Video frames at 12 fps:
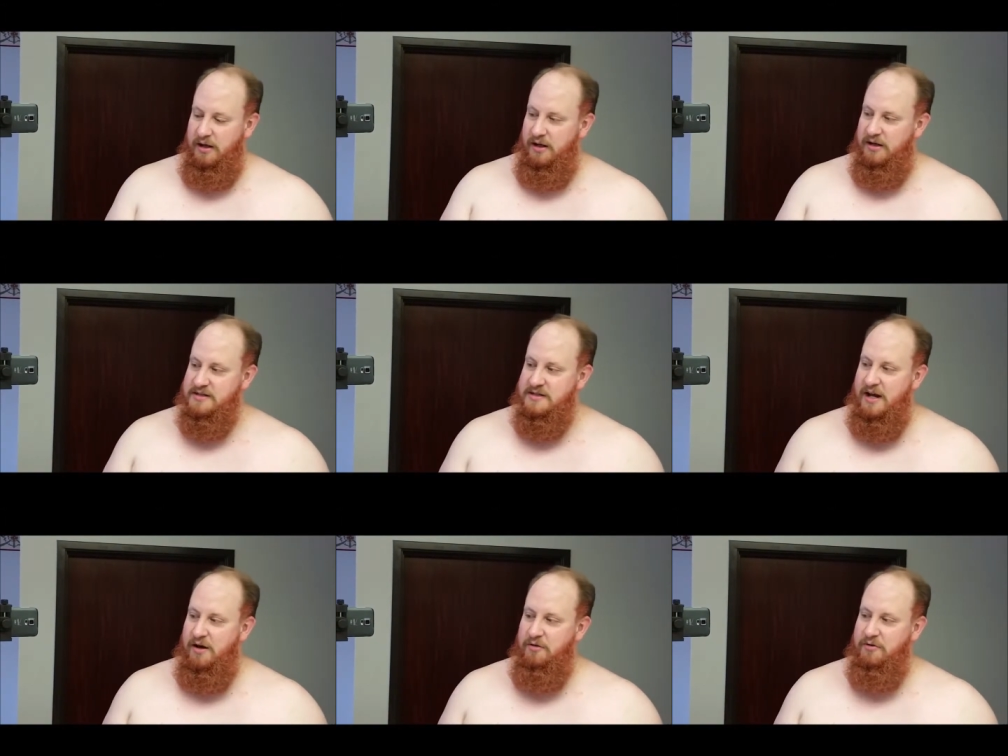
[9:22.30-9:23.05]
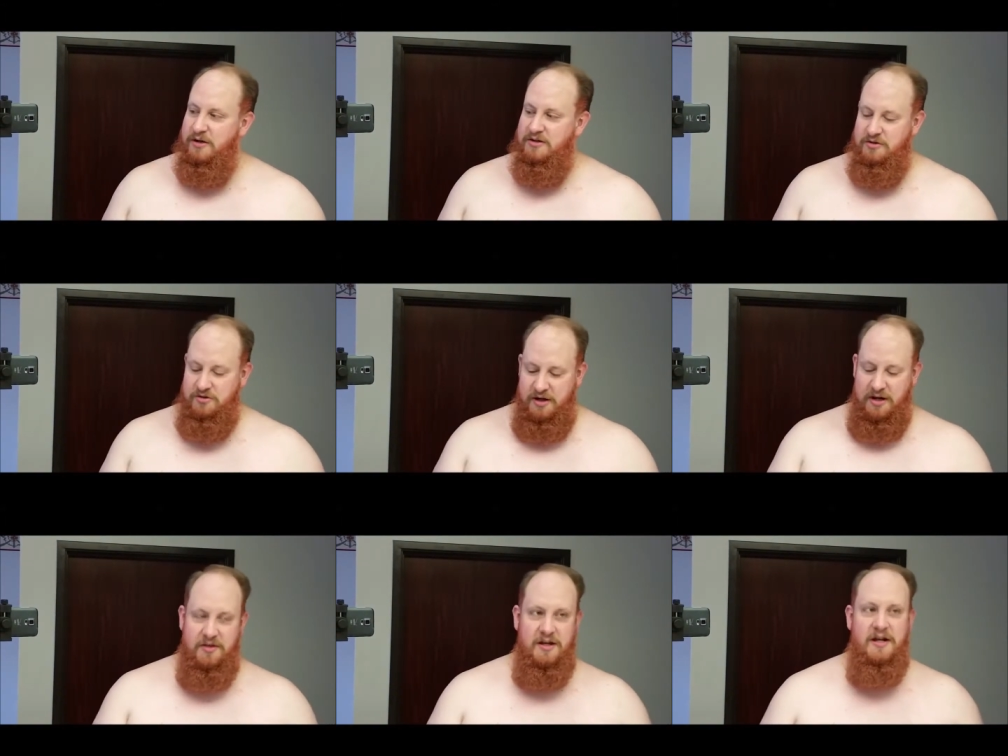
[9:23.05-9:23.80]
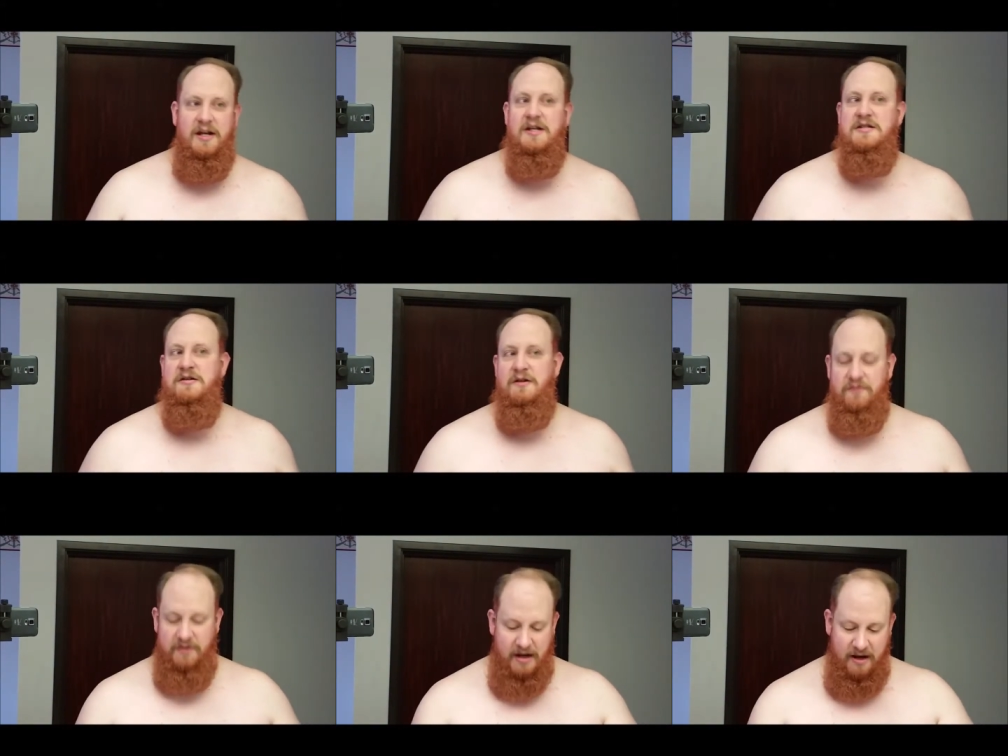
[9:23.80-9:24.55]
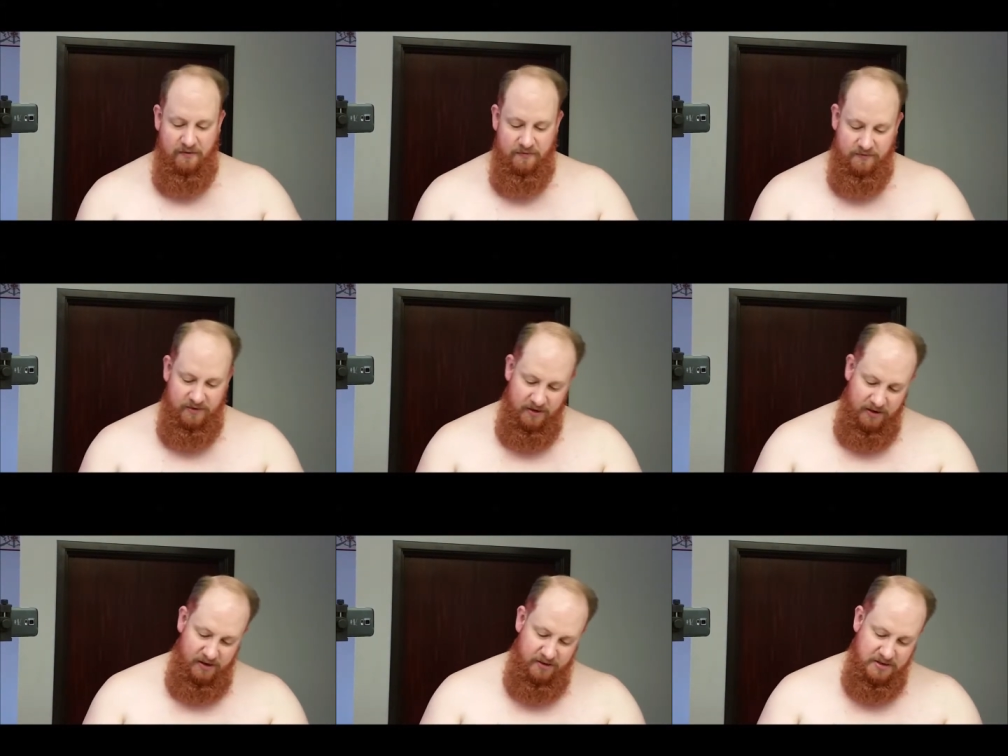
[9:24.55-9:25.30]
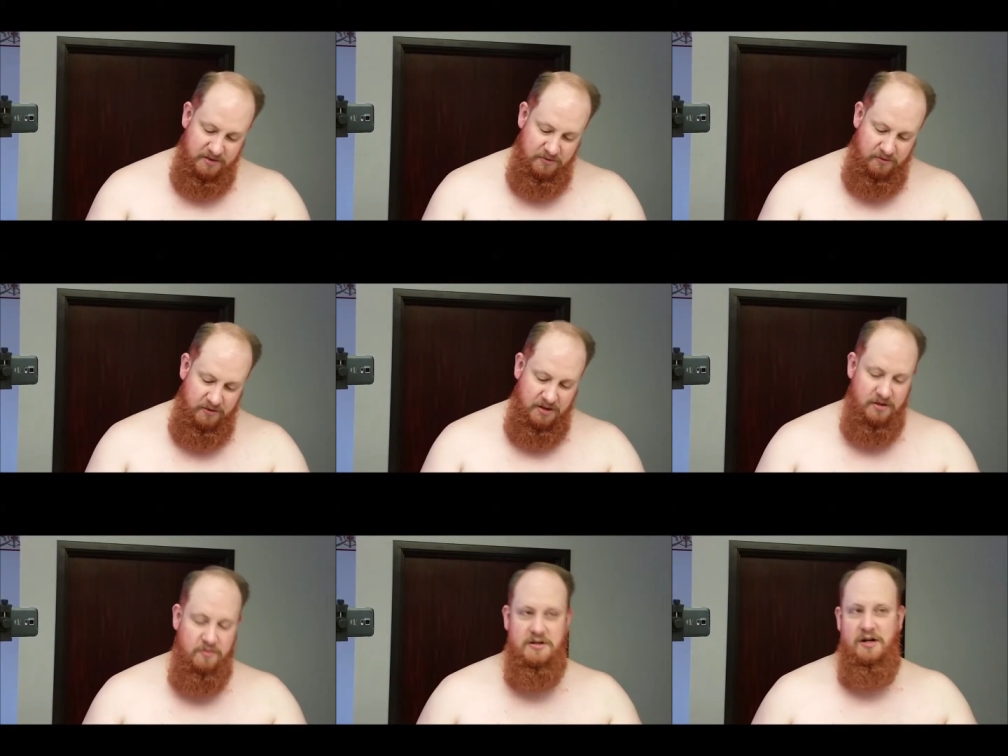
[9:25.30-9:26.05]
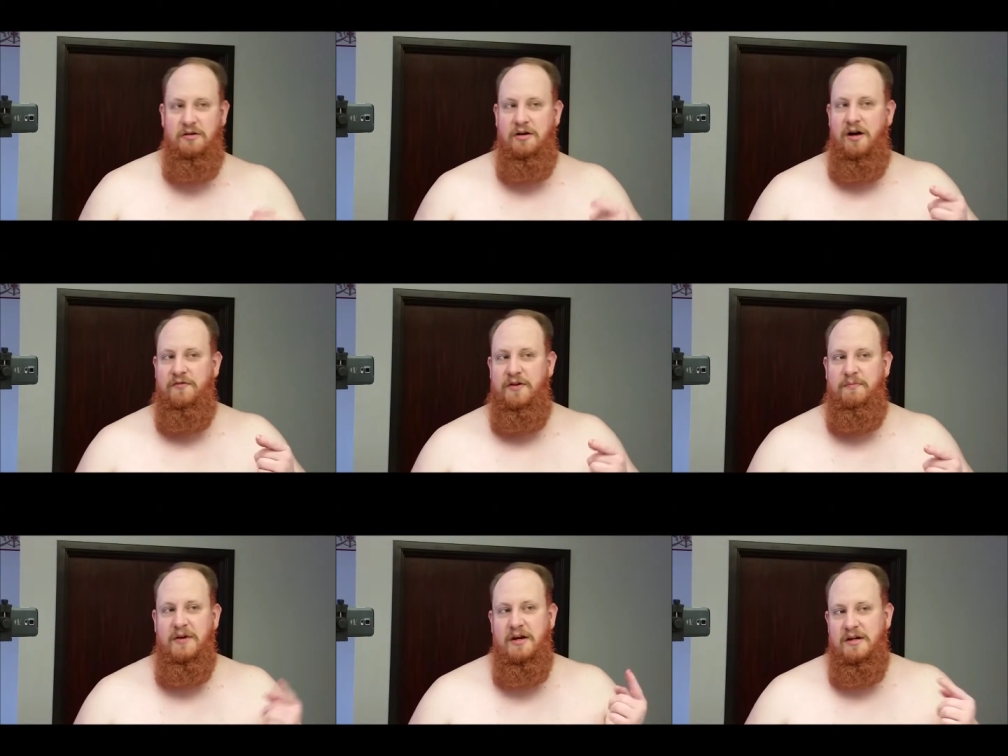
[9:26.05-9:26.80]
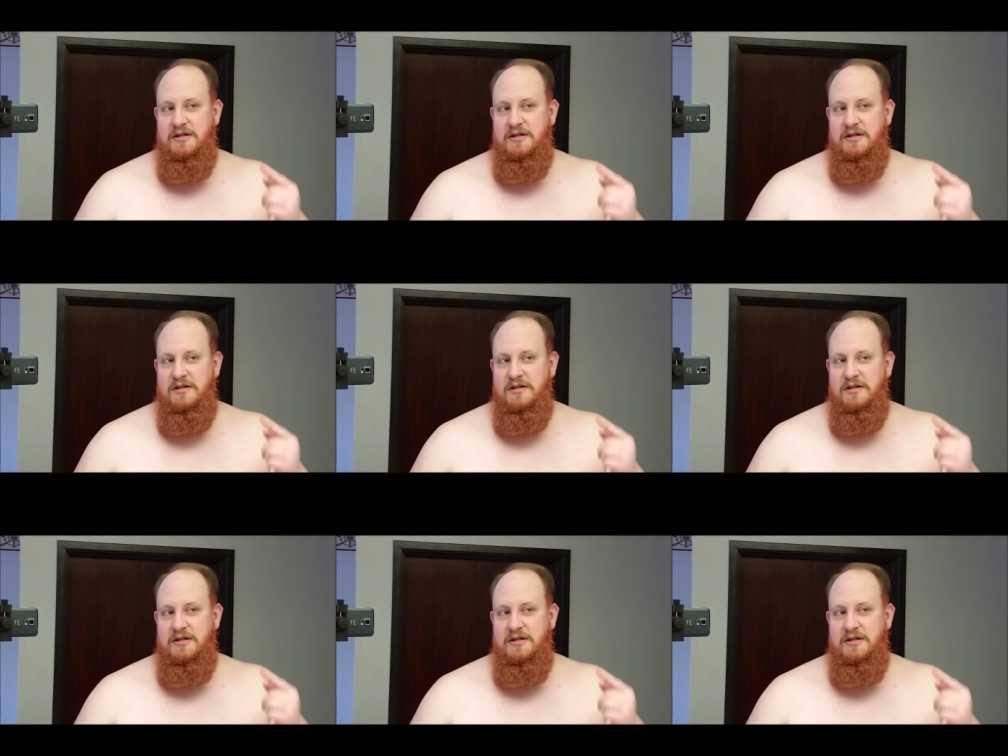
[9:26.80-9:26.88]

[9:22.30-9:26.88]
He is now going to drink the elixir of life, also known as hotel coffee.